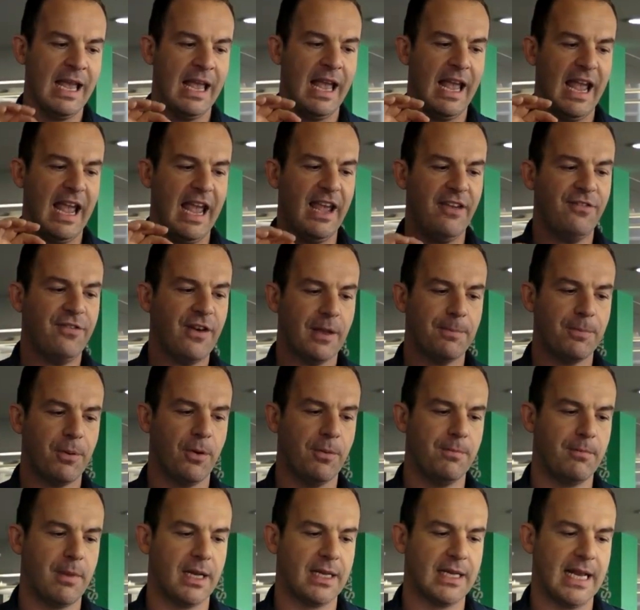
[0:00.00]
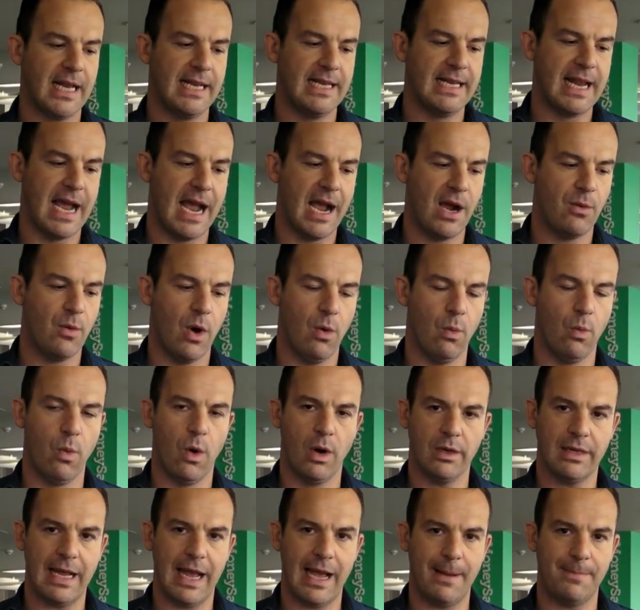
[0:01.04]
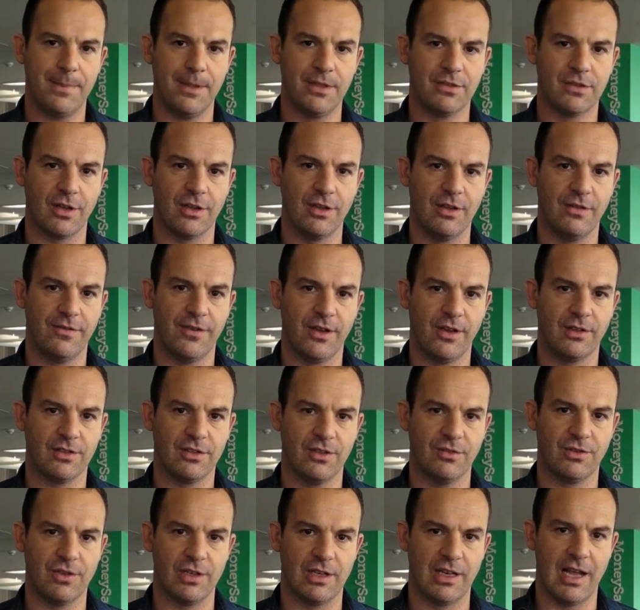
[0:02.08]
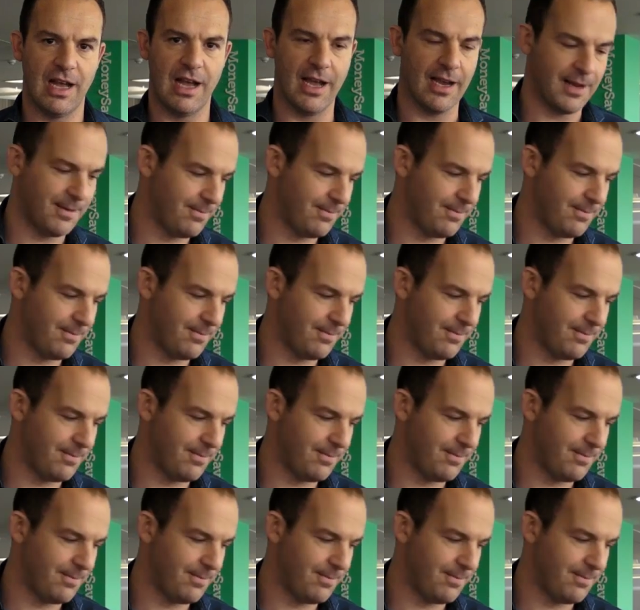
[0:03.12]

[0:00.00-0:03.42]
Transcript: If I put money in now, what happens on the 1st of July?